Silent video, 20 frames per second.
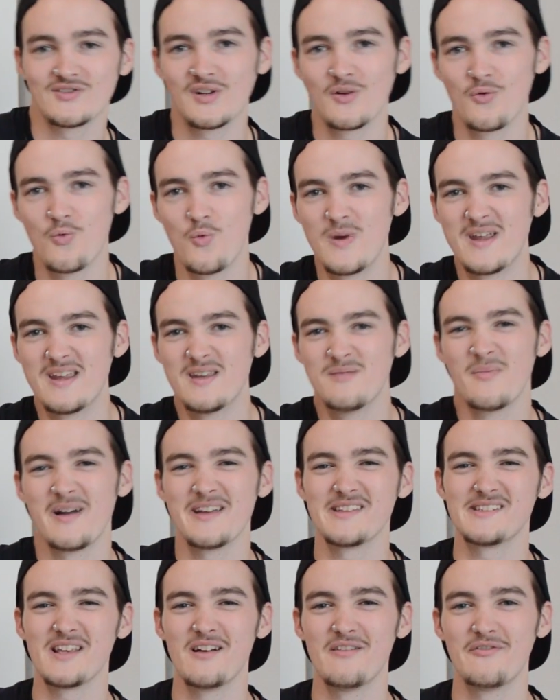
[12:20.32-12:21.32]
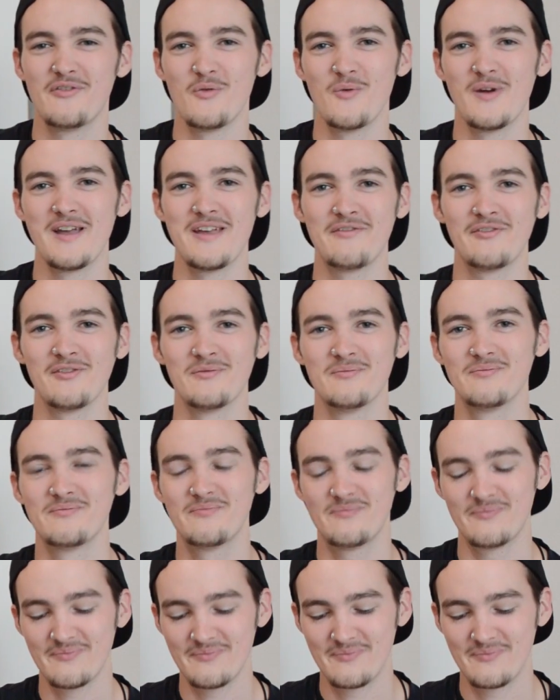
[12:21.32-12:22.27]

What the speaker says: wean myself away from